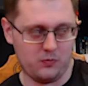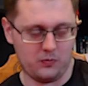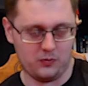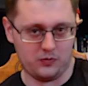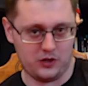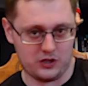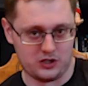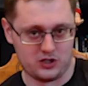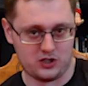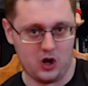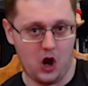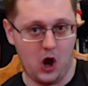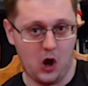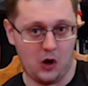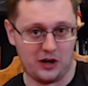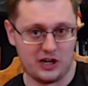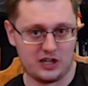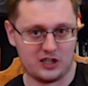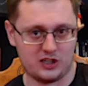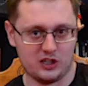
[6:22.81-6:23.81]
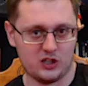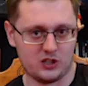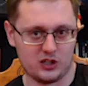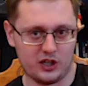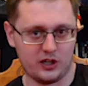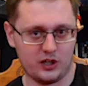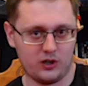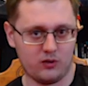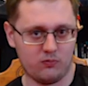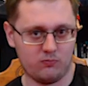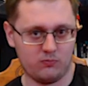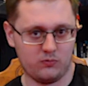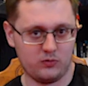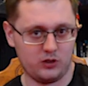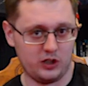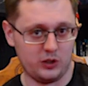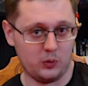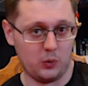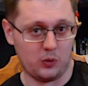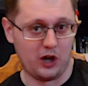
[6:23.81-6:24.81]
this holiday season,
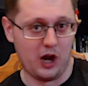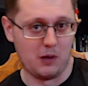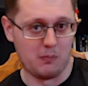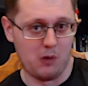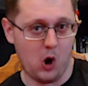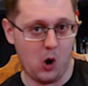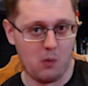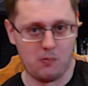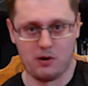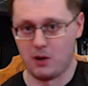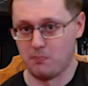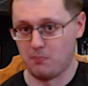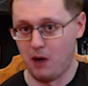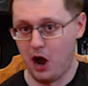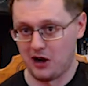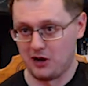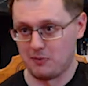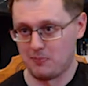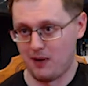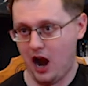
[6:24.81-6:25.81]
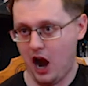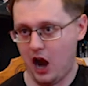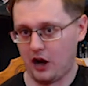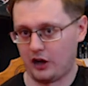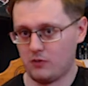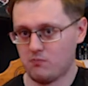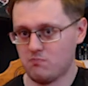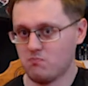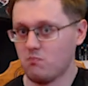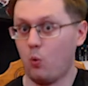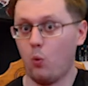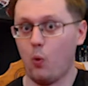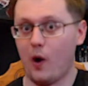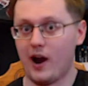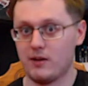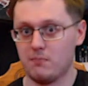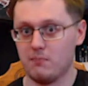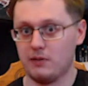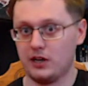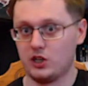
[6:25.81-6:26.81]
you will come home in a body bag.
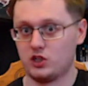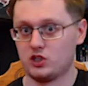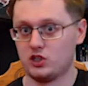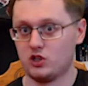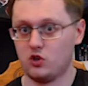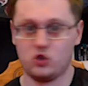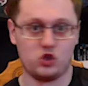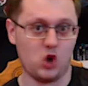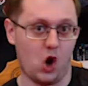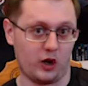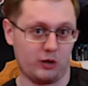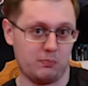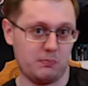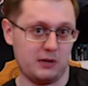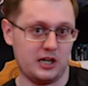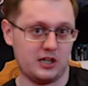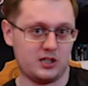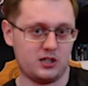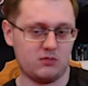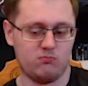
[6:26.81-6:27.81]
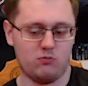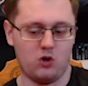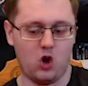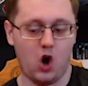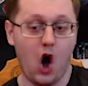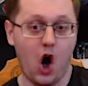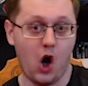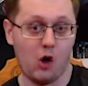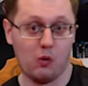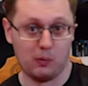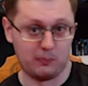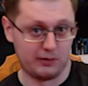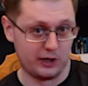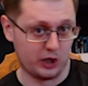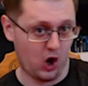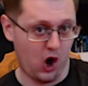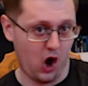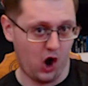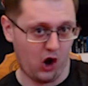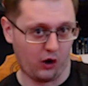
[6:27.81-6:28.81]
White meat, dark meat, all will be
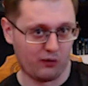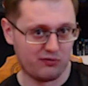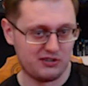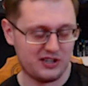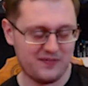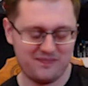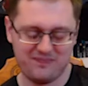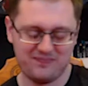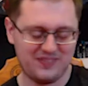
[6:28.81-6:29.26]
carved.